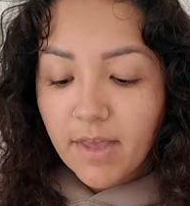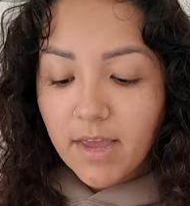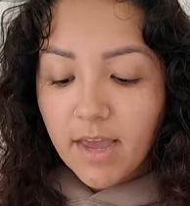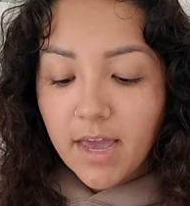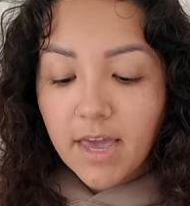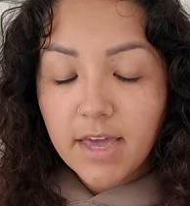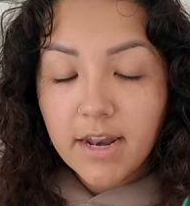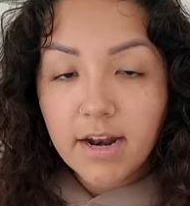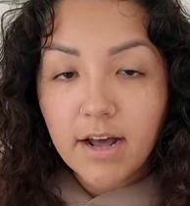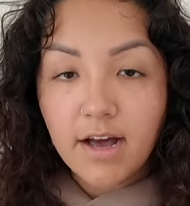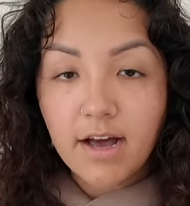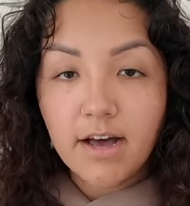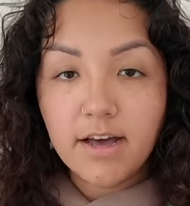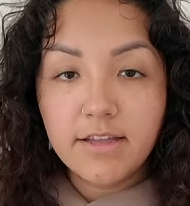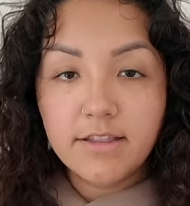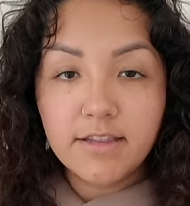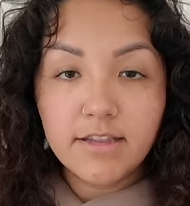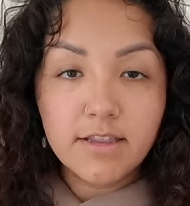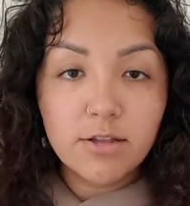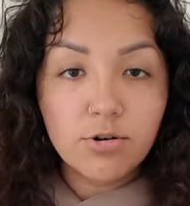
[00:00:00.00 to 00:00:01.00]

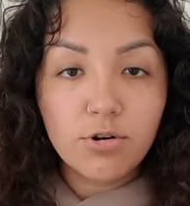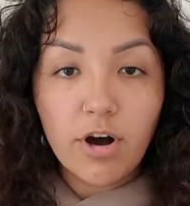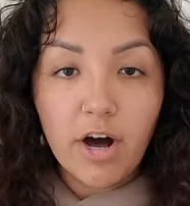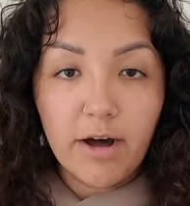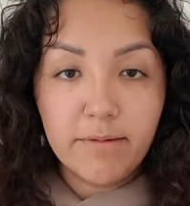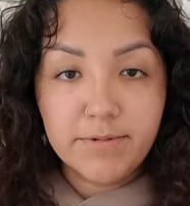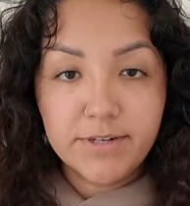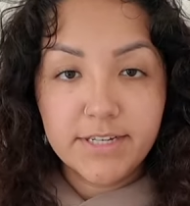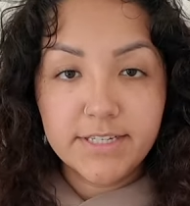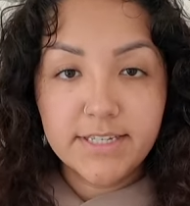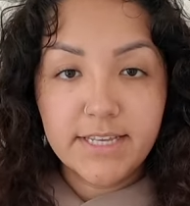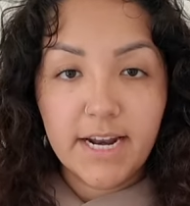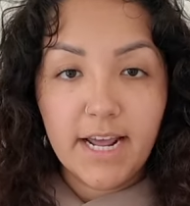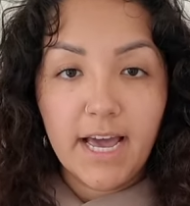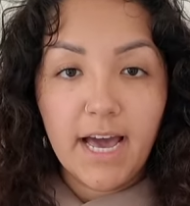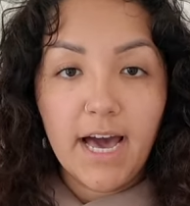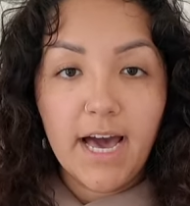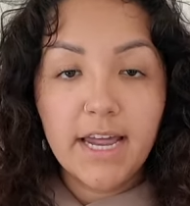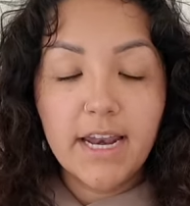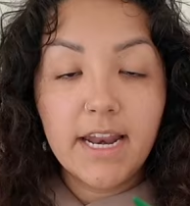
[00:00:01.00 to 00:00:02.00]
and the little objects that I
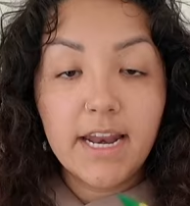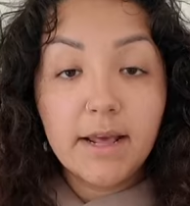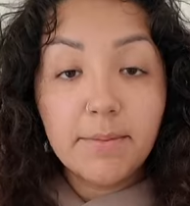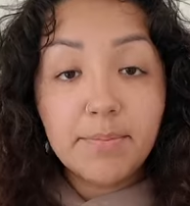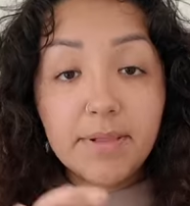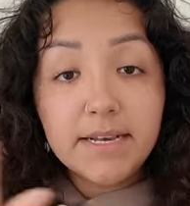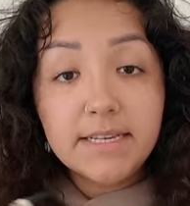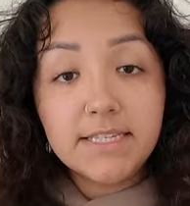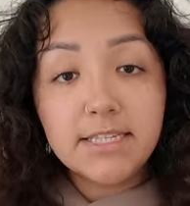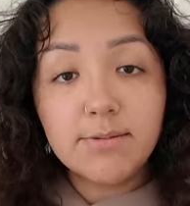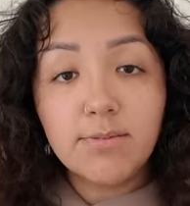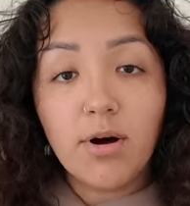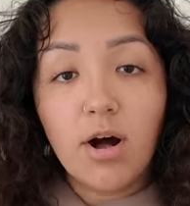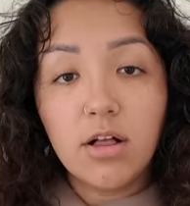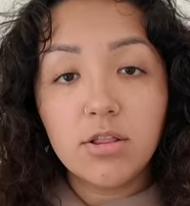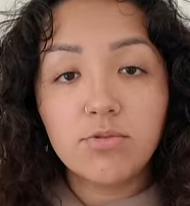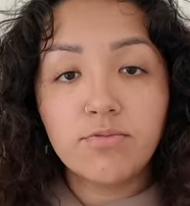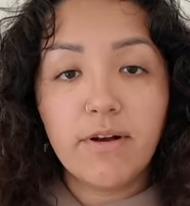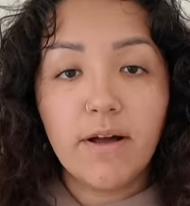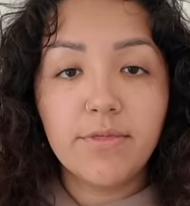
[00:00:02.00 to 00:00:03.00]
had, and I placed them
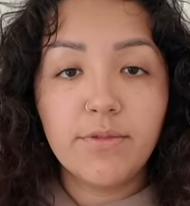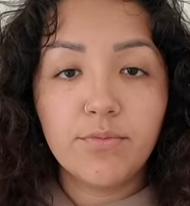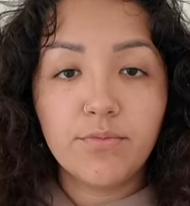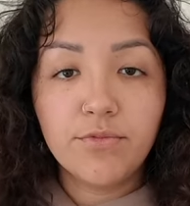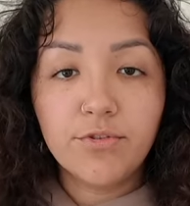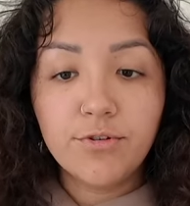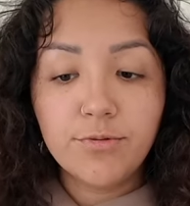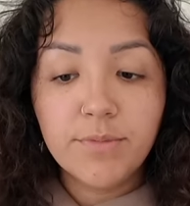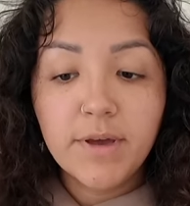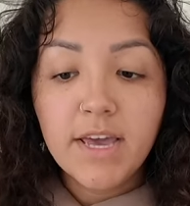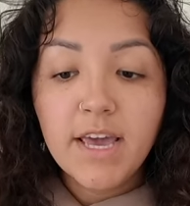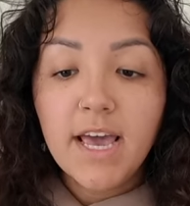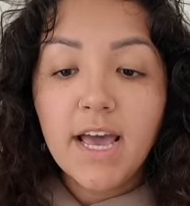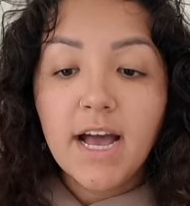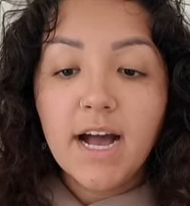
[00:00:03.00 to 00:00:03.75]
all around the room.